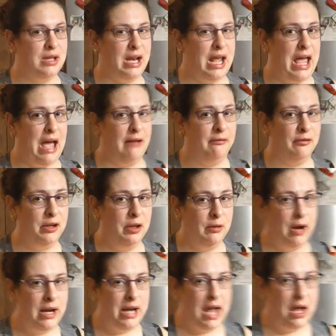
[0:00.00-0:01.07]
that I have for you
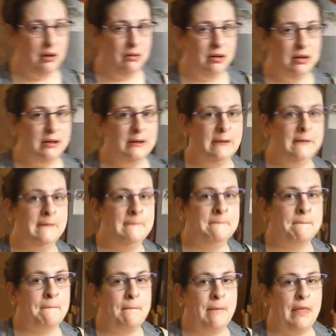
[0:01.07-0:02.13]
right now.
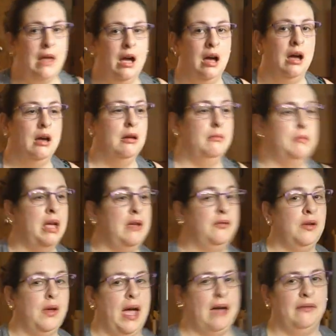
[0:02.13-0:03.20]
If
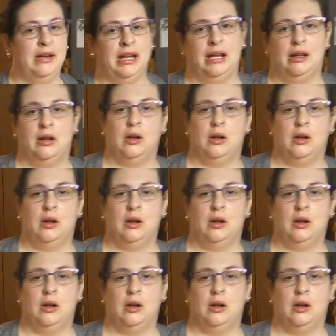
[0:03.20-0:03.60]
you have any